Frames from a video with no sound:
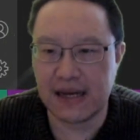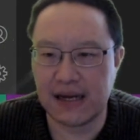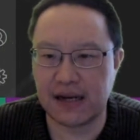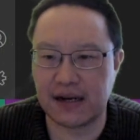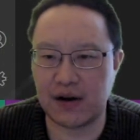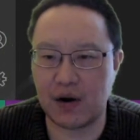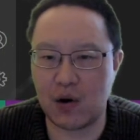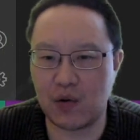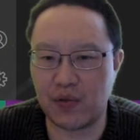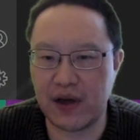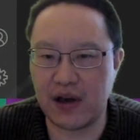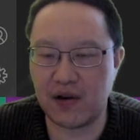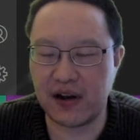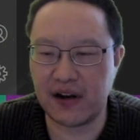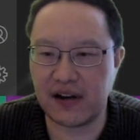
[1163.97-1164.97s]
so
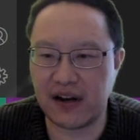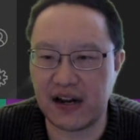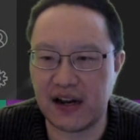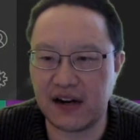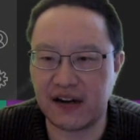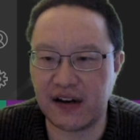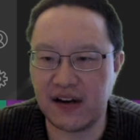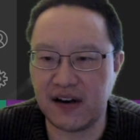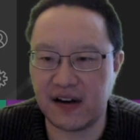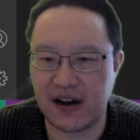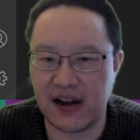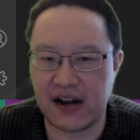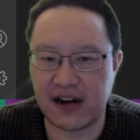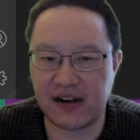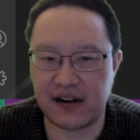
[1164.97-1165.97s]
there is a
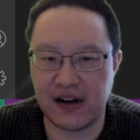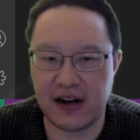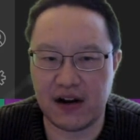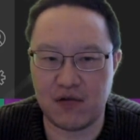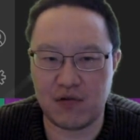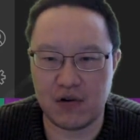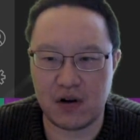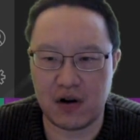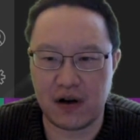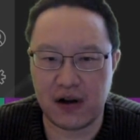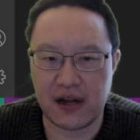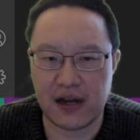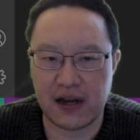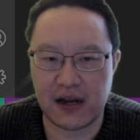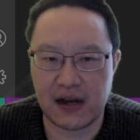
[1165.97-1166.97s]
syntax error
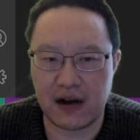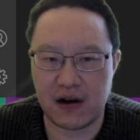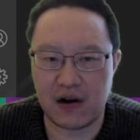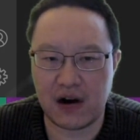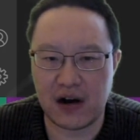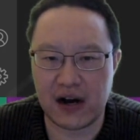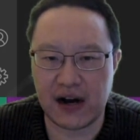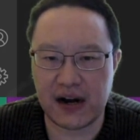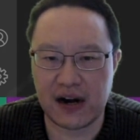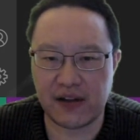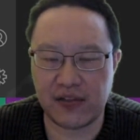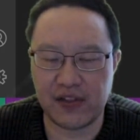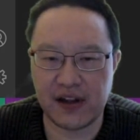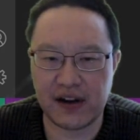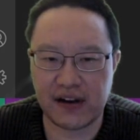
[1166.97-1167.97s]
on
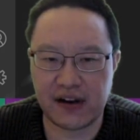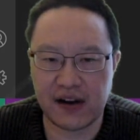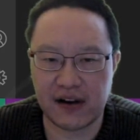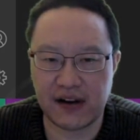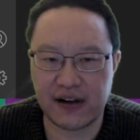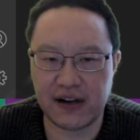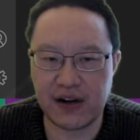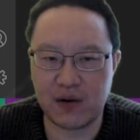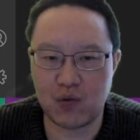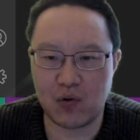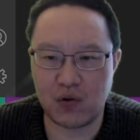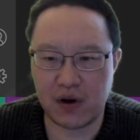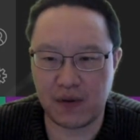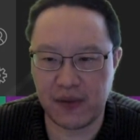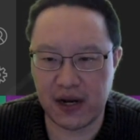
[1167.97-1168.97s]
this SQL
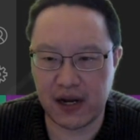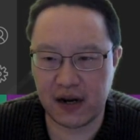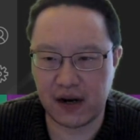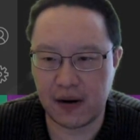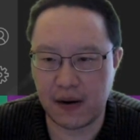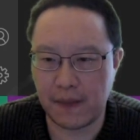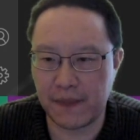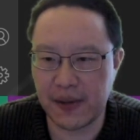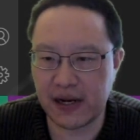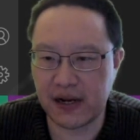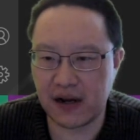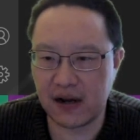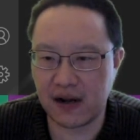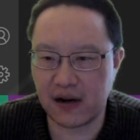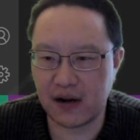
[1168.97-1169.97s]
command
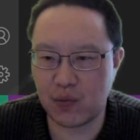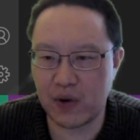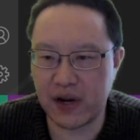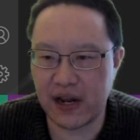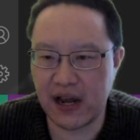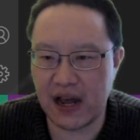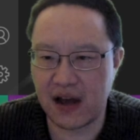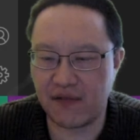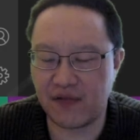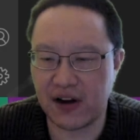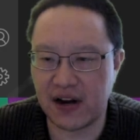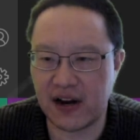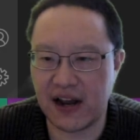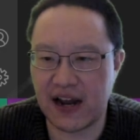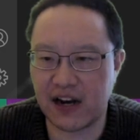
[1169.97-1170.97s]
because we have
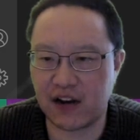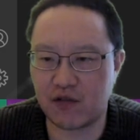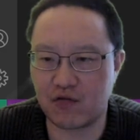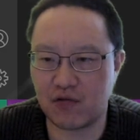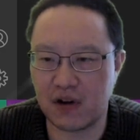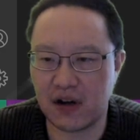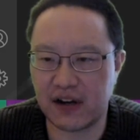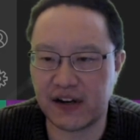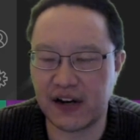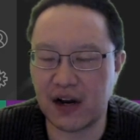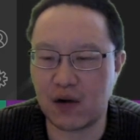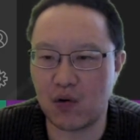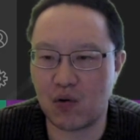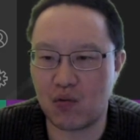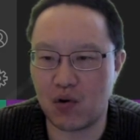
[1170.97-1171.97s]
an extra
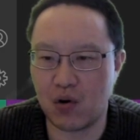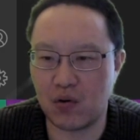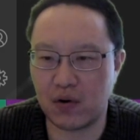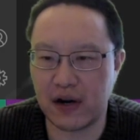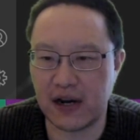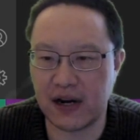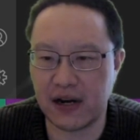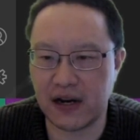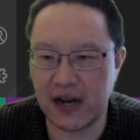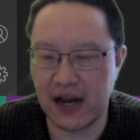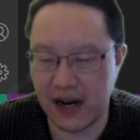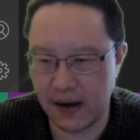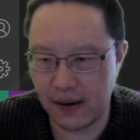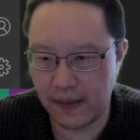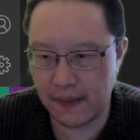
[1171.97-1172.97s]
single quote in the
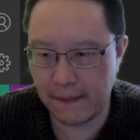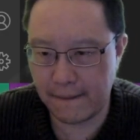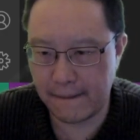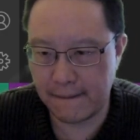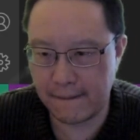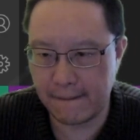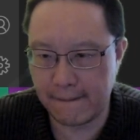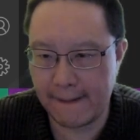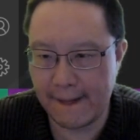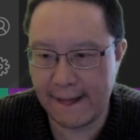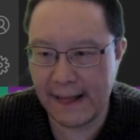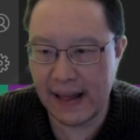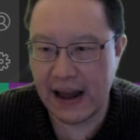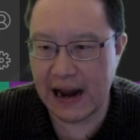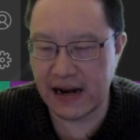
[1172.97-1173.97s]
end.
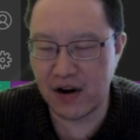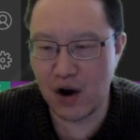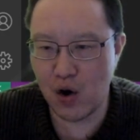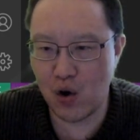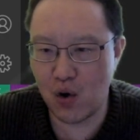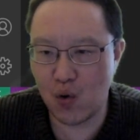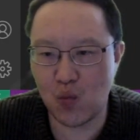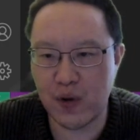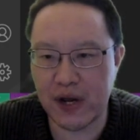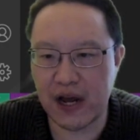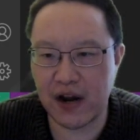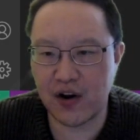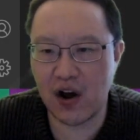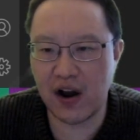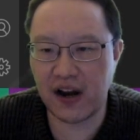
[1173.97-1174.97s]
And no, we
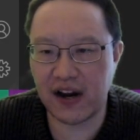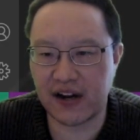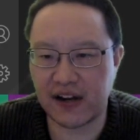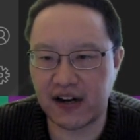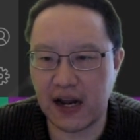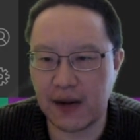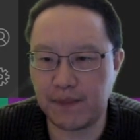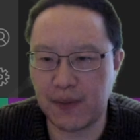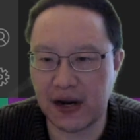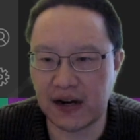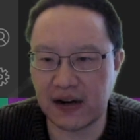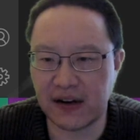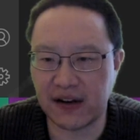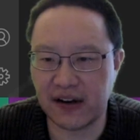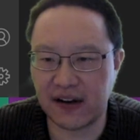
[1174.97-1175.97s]
are not
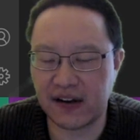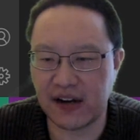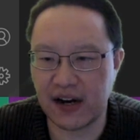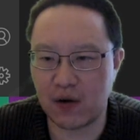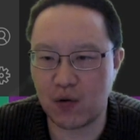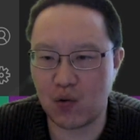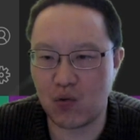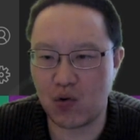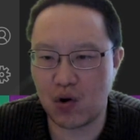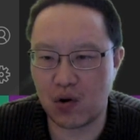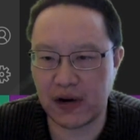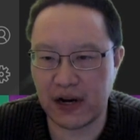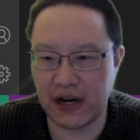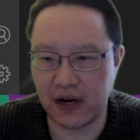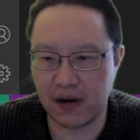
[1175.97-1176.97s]
escaping this single
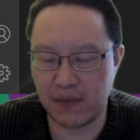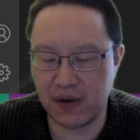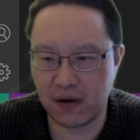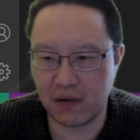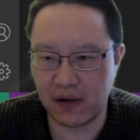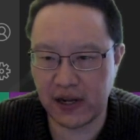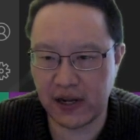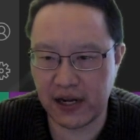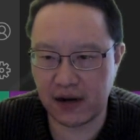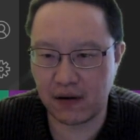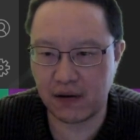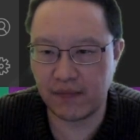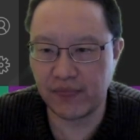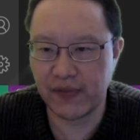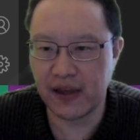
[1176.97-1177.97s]
quote in the middle here.
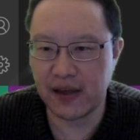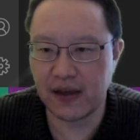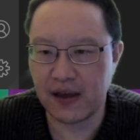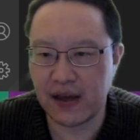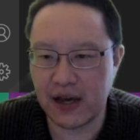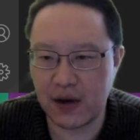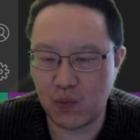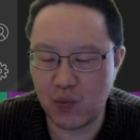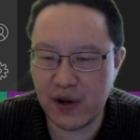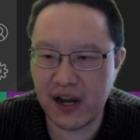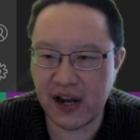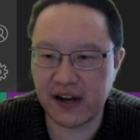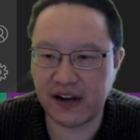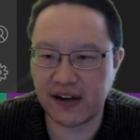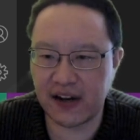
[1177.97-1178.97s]
If we
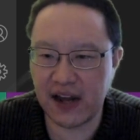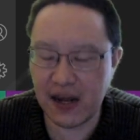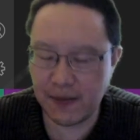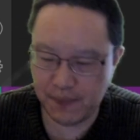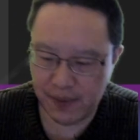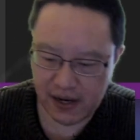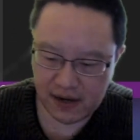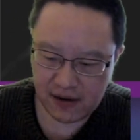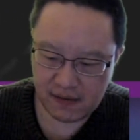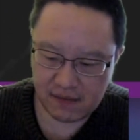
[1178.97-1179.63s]
escape it,